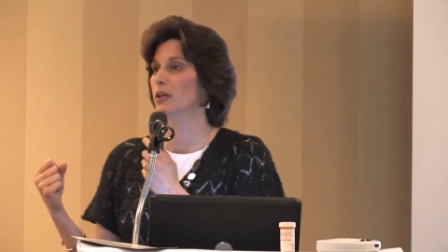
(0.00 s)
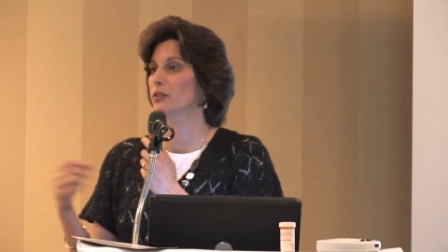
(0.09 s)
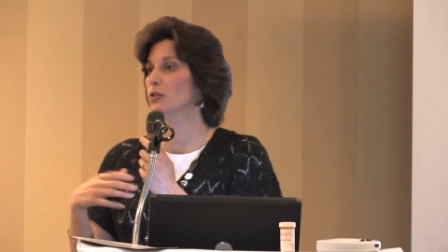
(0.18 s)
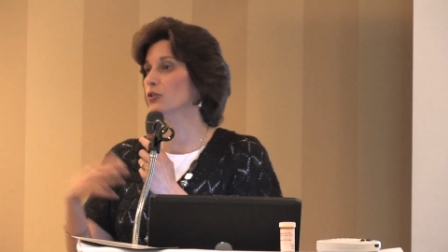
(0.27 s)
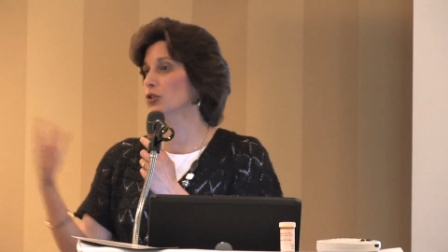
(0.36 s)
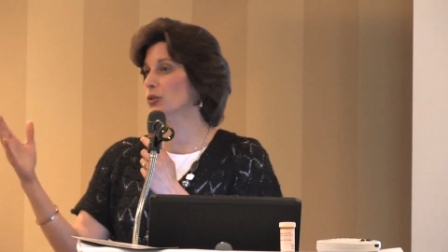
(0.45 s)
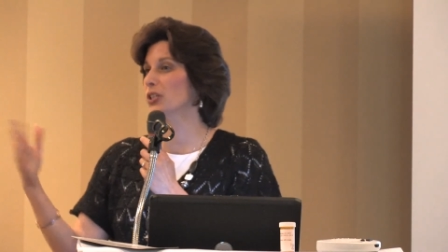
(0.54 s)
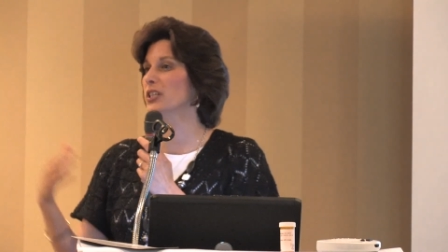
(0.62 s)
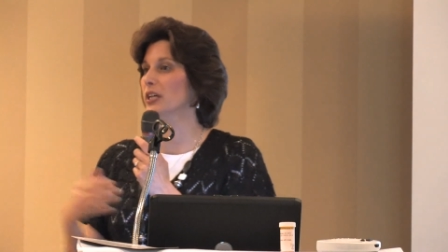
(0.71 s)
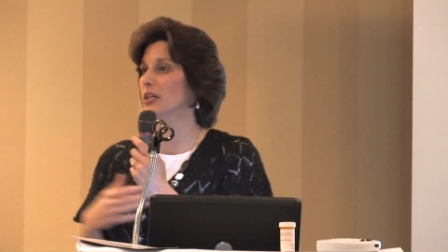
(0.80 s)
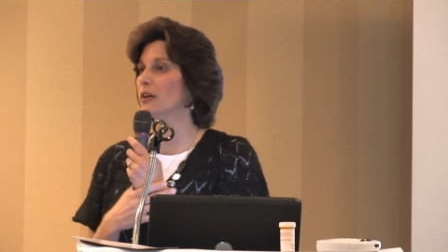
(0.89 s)
So you
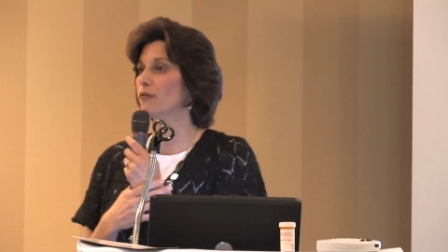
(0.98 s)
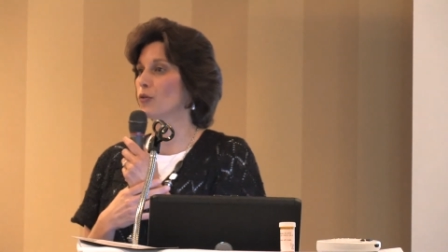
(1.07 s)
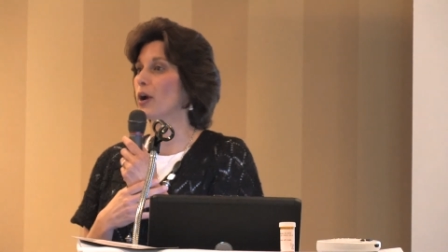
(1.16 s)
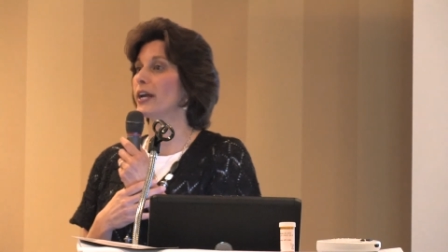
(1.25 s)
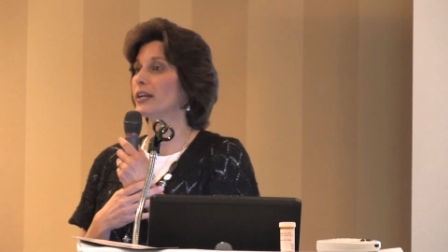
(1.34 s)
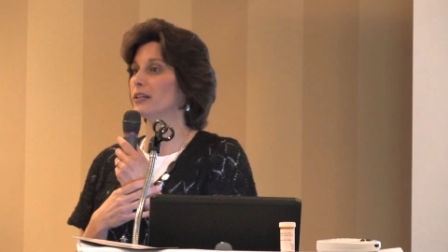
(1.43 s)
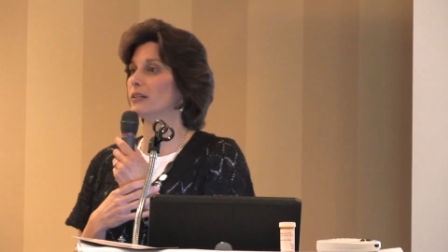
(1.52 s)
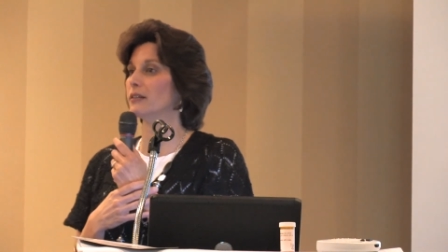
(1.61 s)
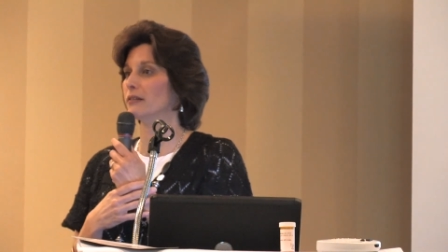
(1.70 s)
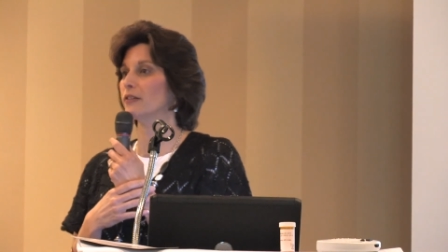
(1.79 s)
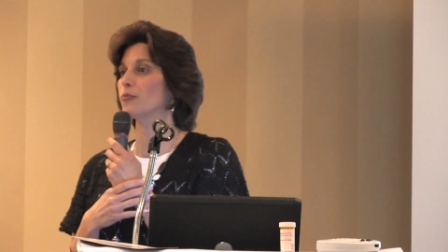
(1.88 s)
can get a
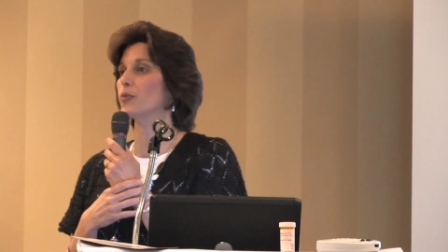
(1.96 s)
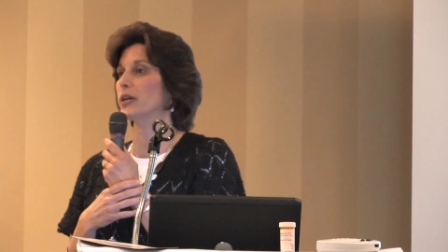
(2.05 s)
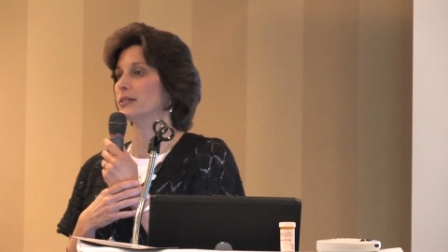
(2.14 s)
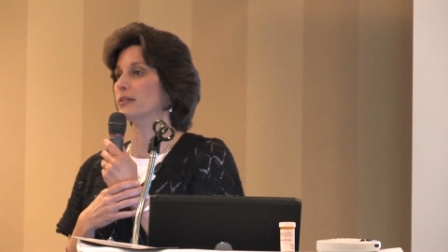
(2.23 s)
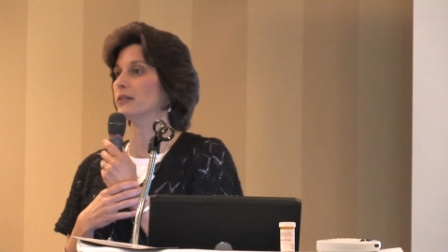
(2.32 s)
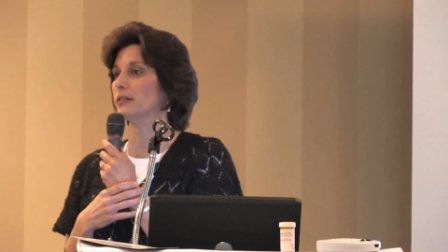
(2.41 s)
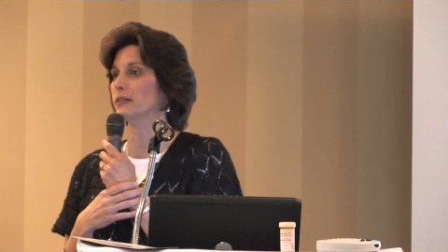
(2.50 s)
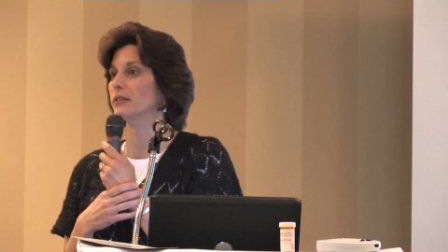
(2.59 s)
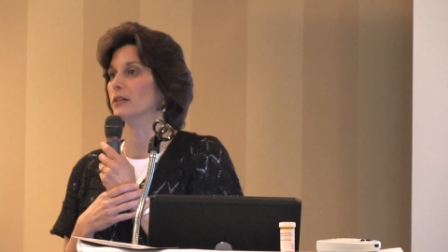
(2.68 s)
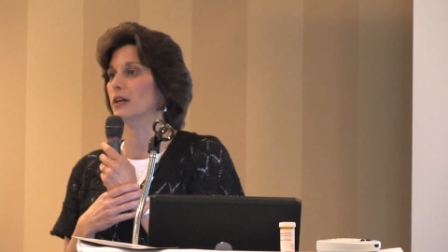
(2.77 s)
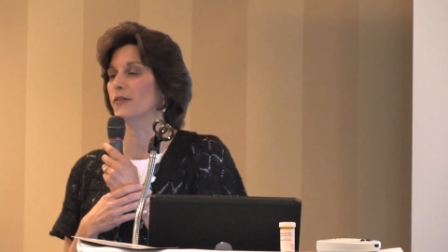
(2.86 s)
variety of pricing
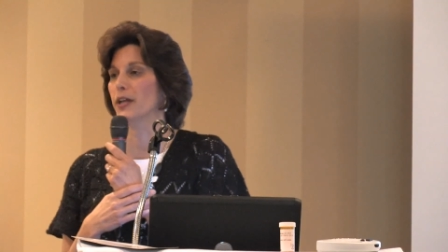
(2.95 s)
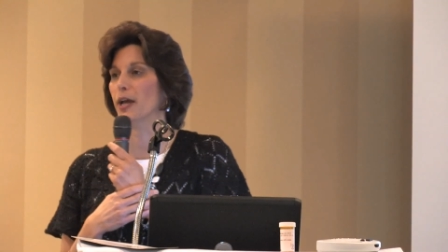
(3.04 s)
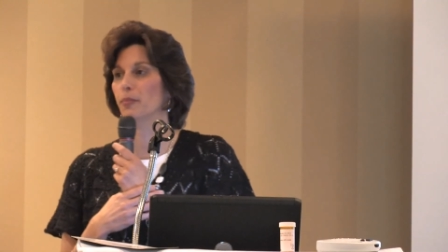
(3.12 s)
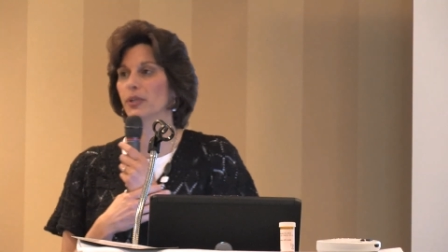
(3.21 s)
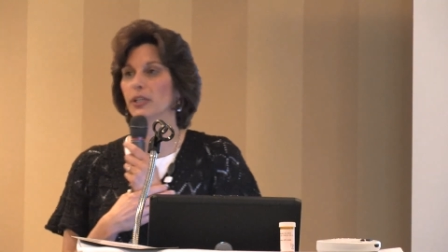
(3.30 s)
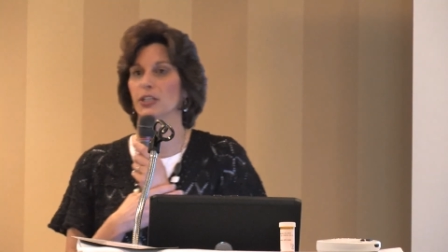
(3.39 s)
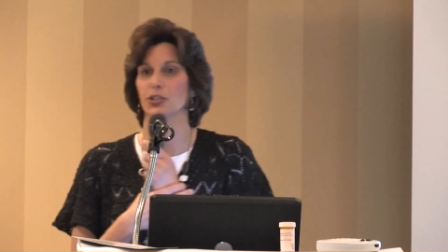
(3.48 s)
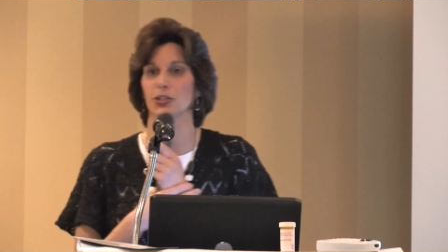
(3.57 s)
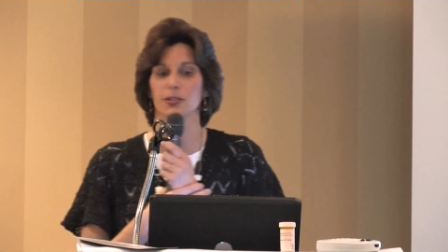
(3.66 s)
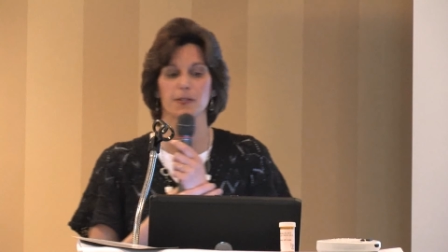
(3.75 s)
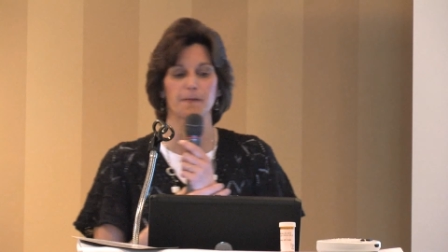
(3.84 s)
on the
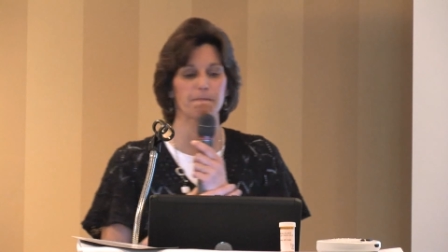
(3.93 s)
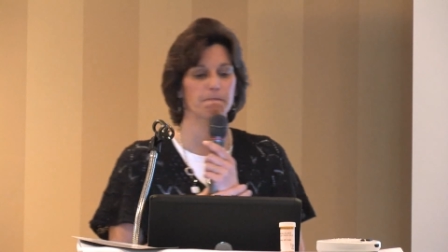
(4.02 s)
applications.